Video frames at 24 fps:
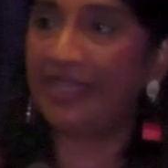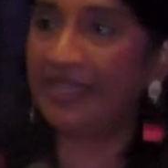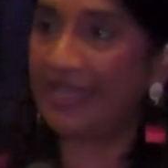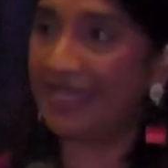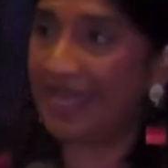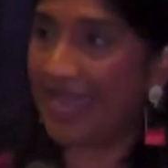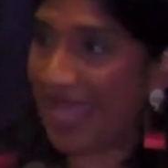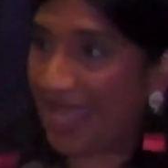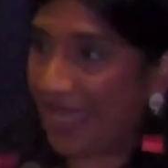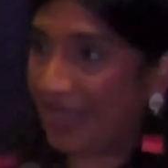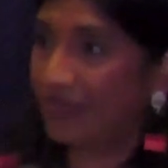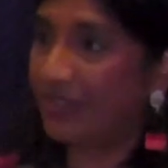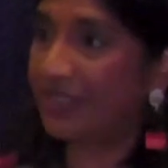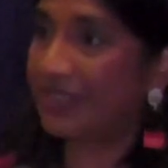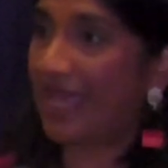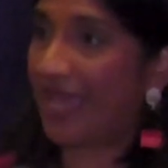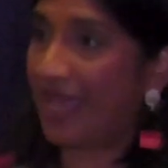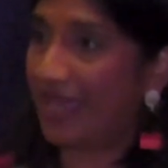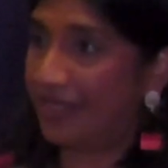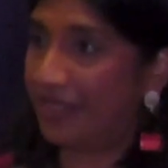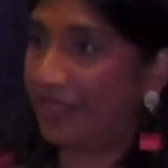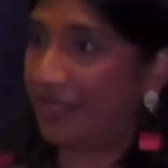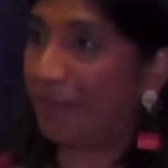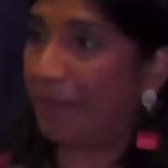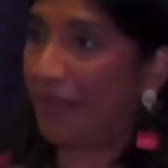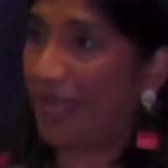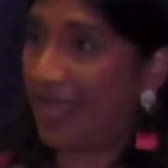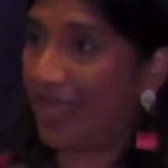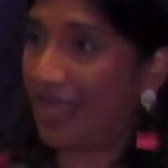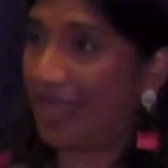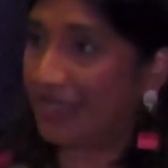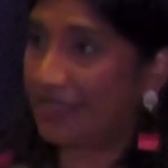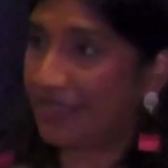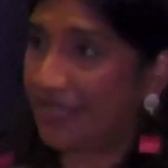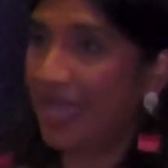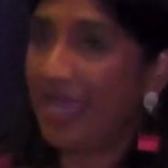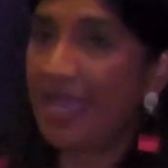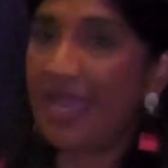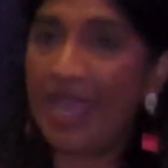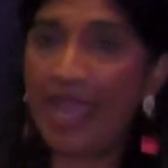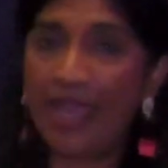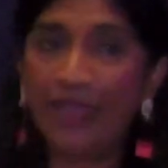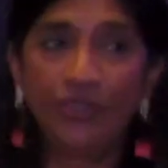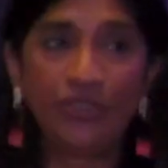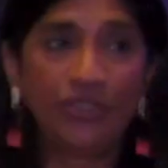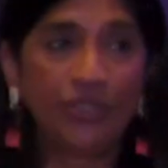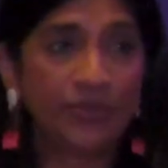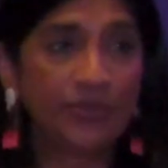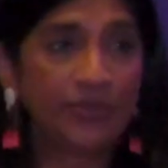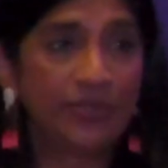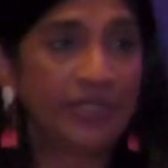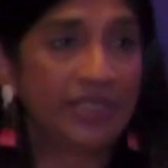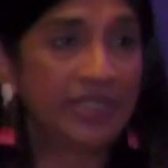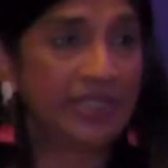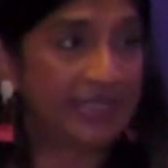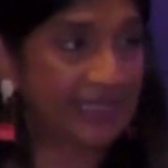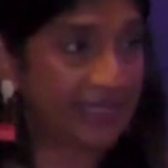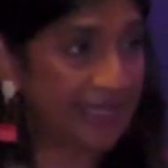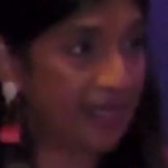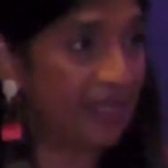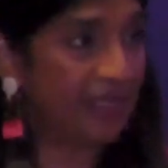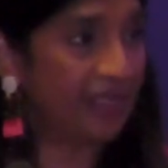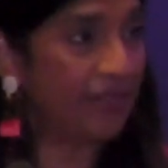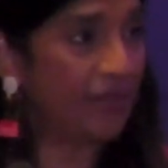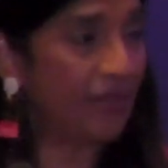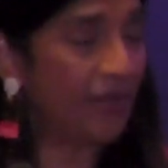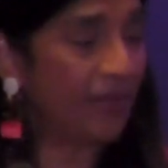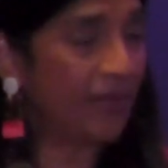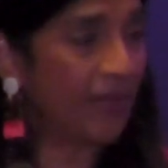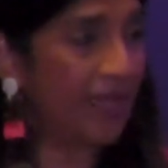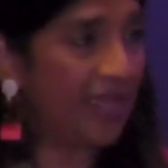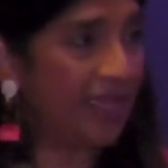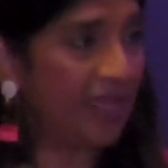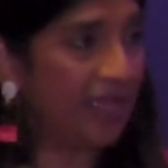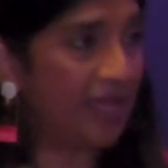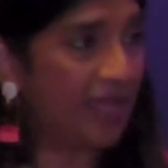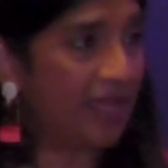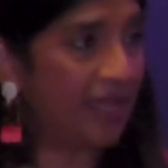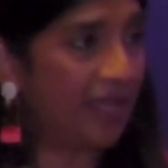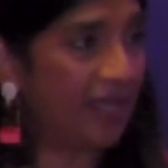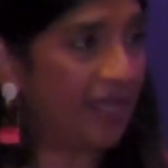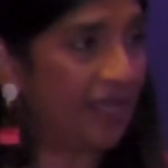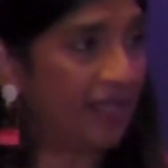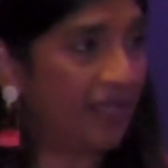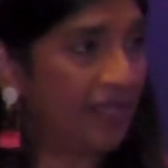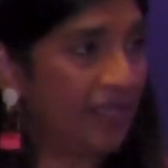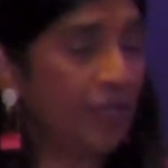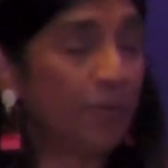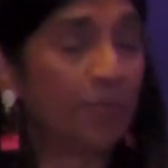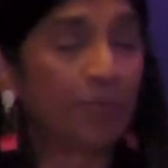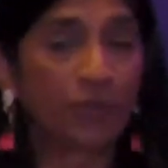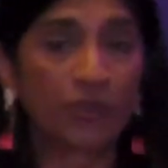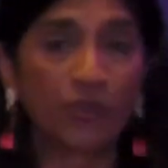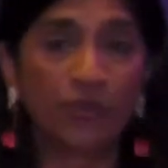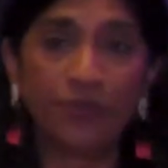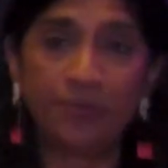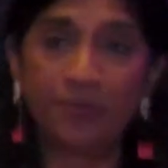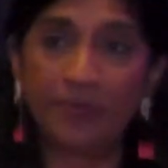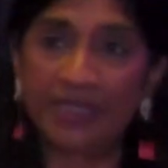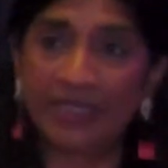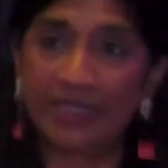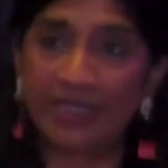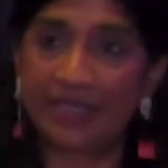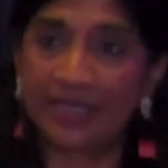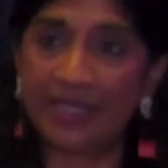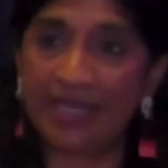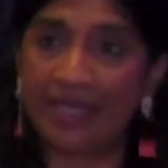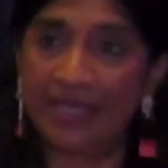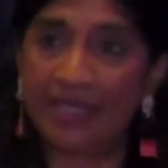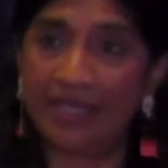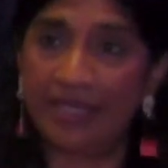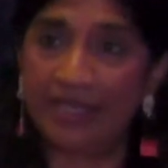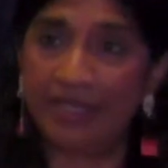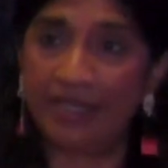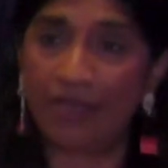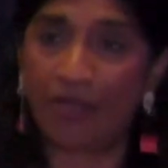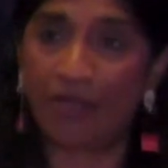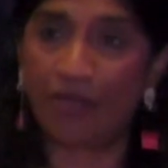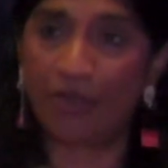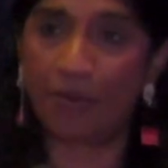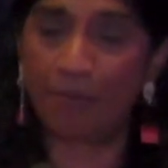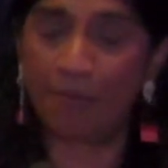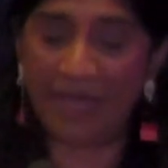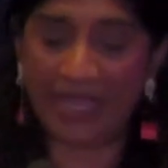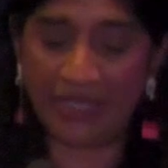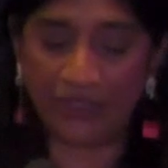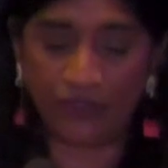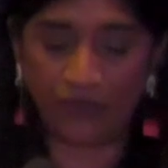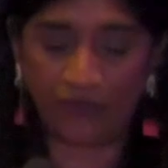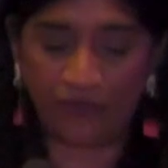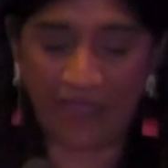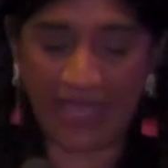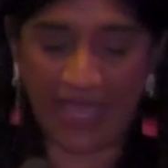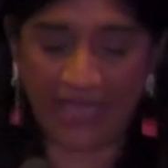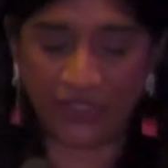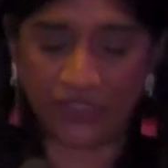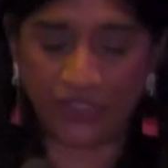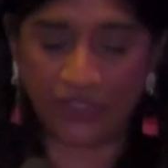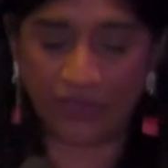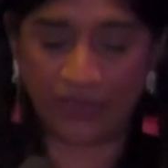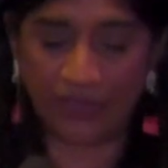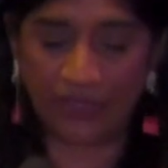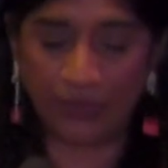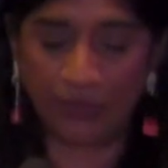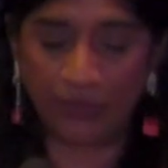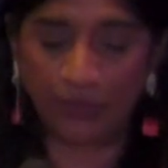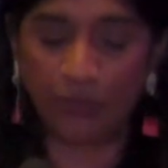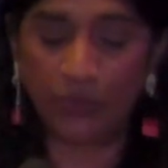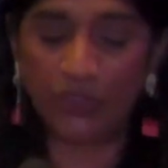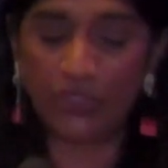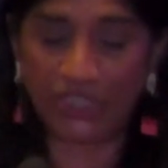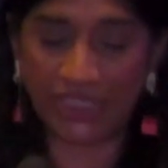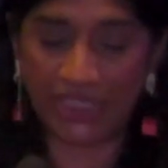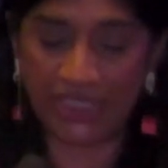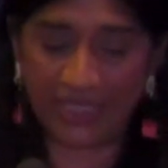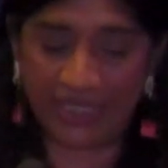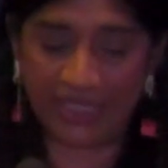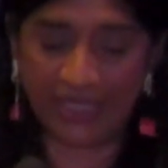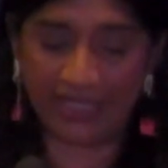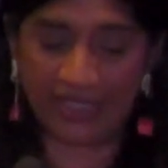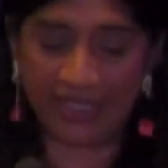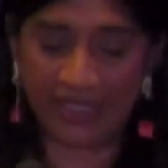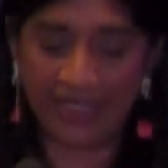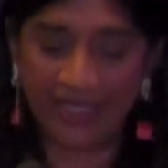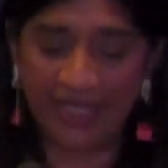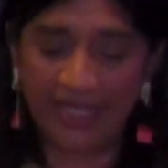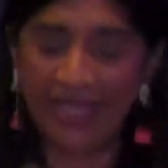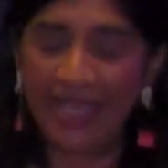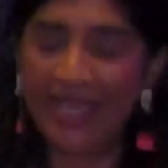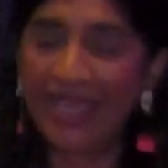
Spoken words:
thinking outside of the box and doing, you know, improvements in our manufacturing, which he did.